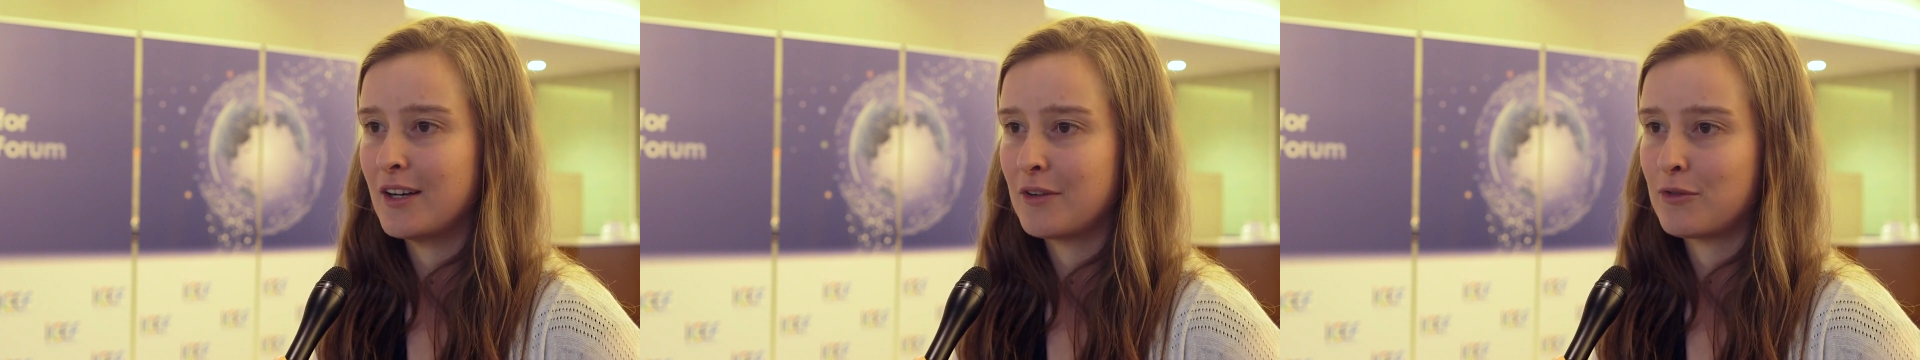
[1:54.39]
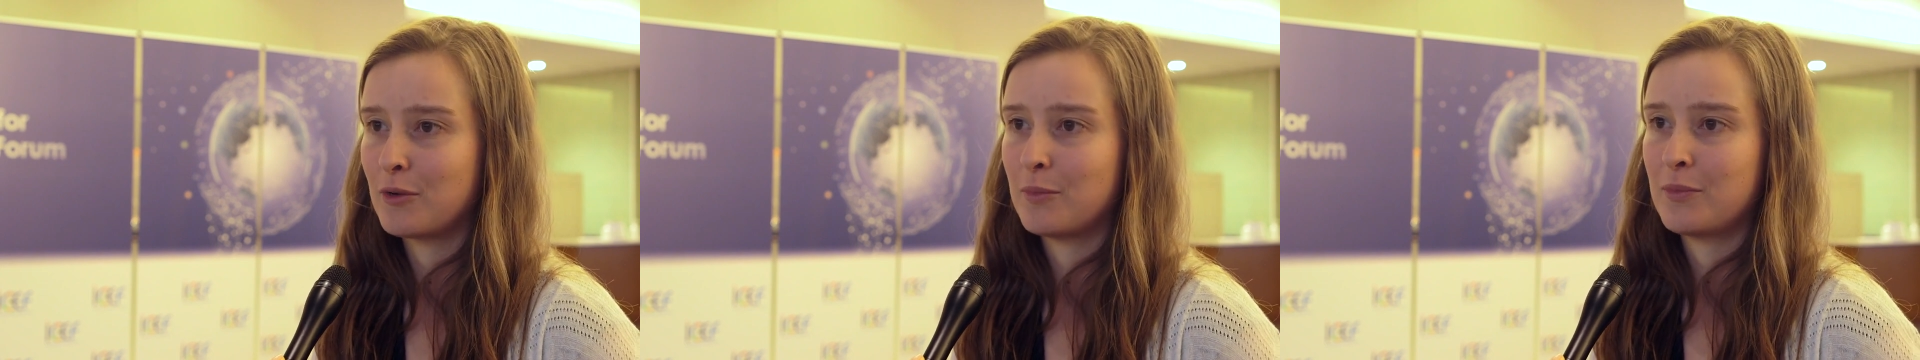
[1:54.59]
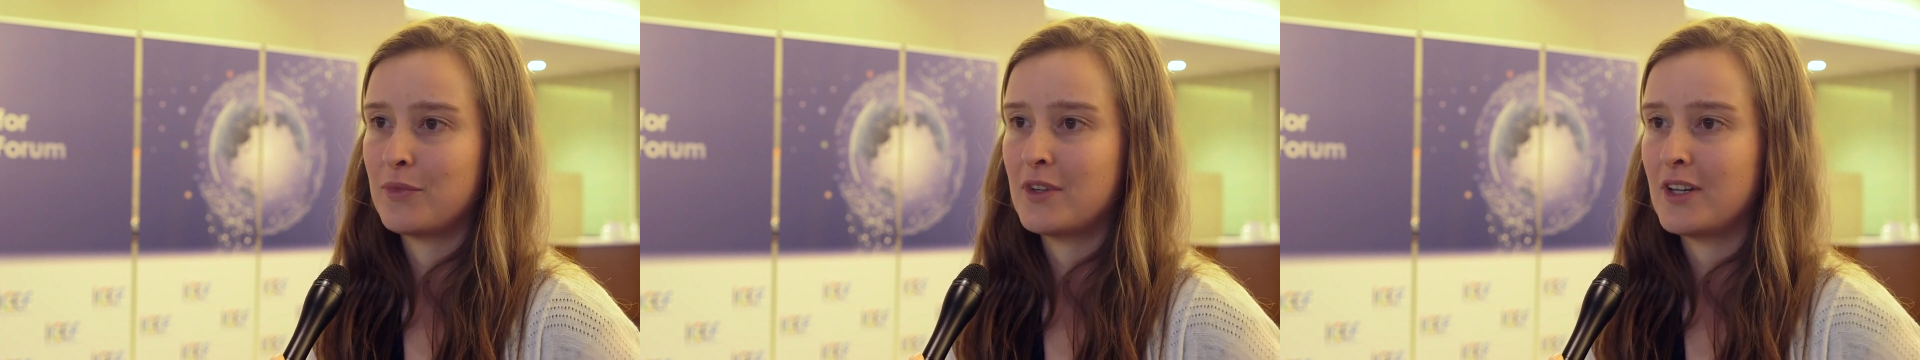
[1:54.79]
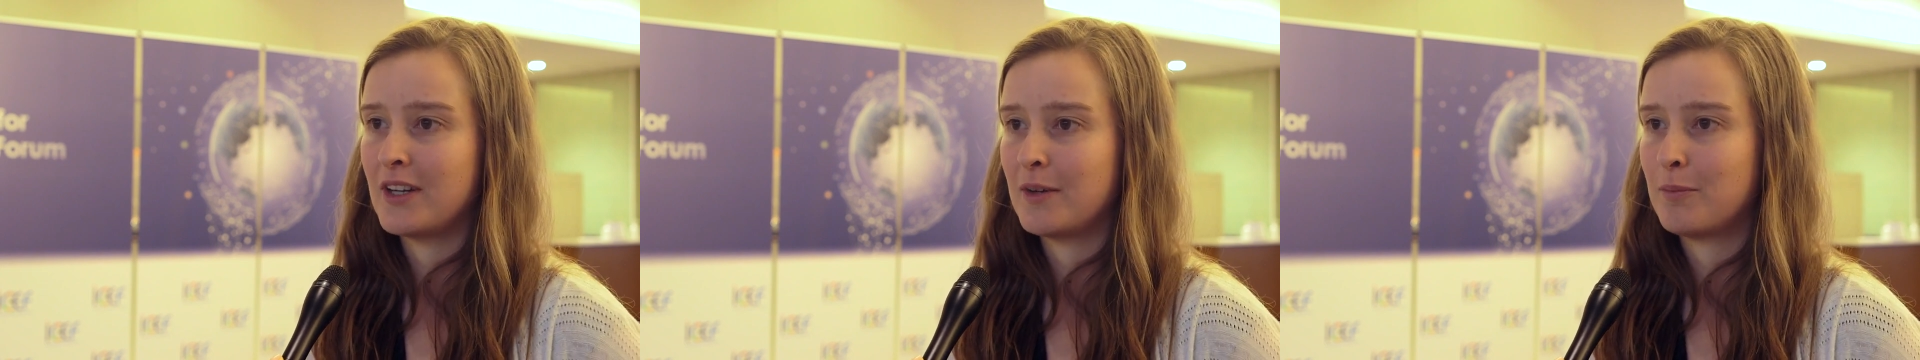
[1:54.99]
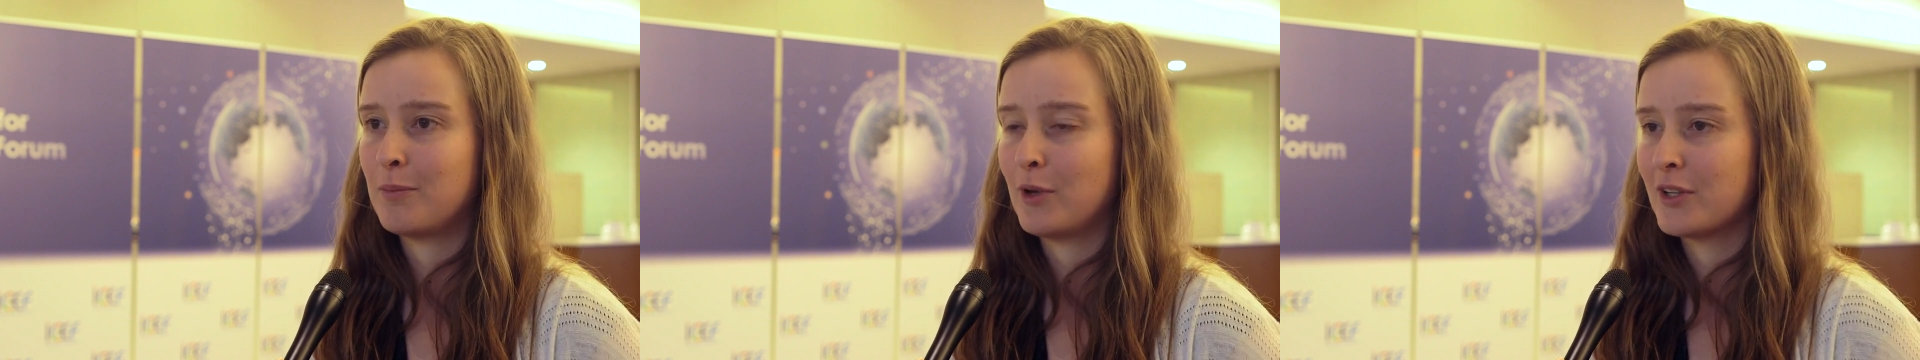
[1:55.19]
from
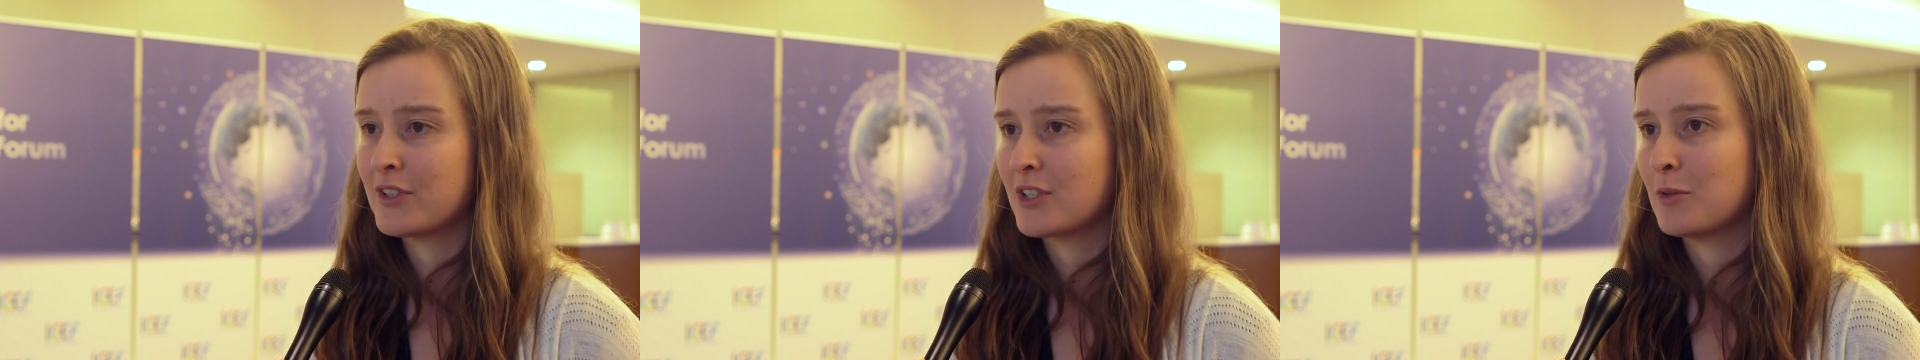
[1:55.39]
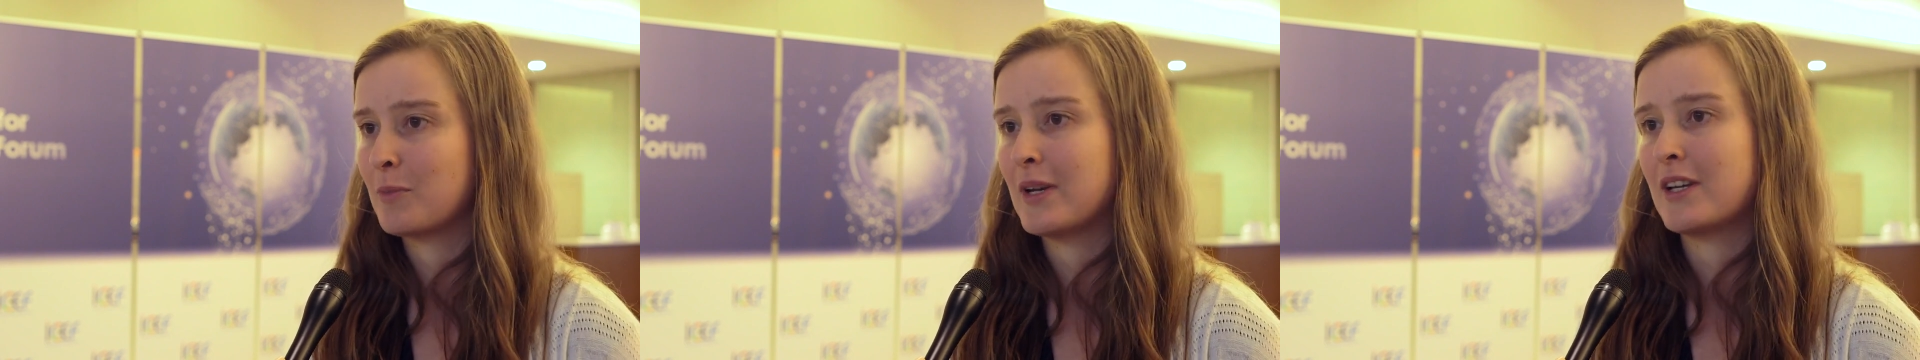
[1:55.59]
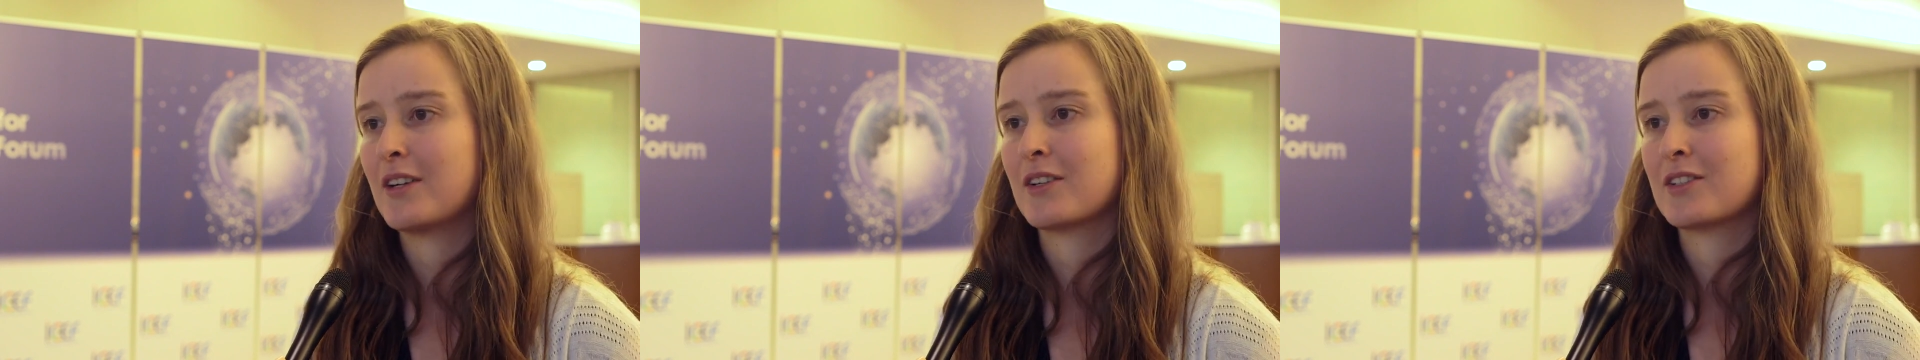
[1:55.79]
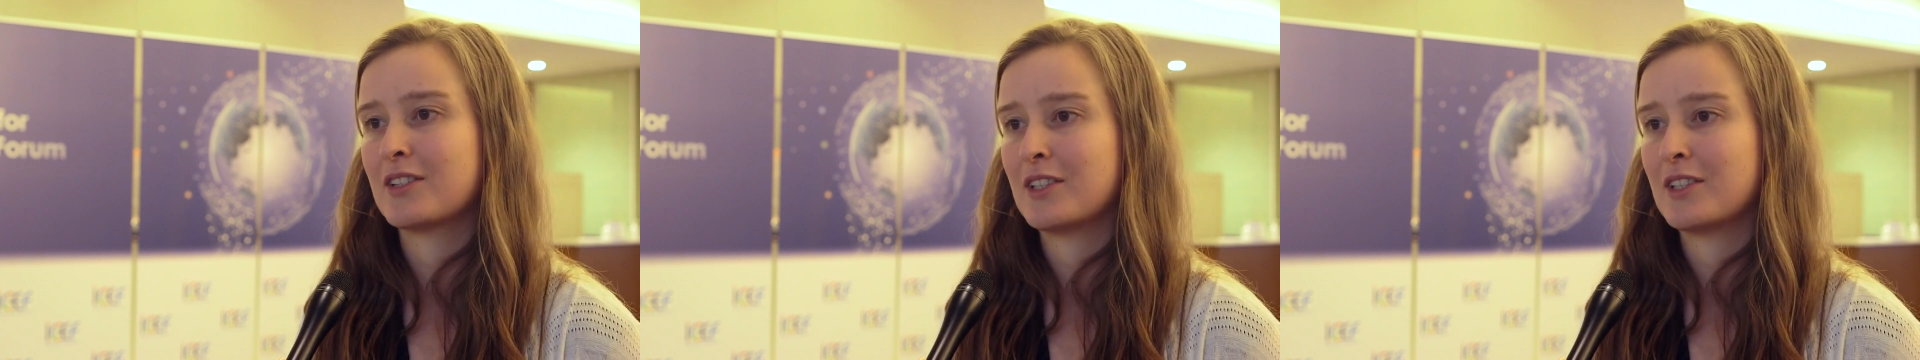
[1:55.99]
the policymakers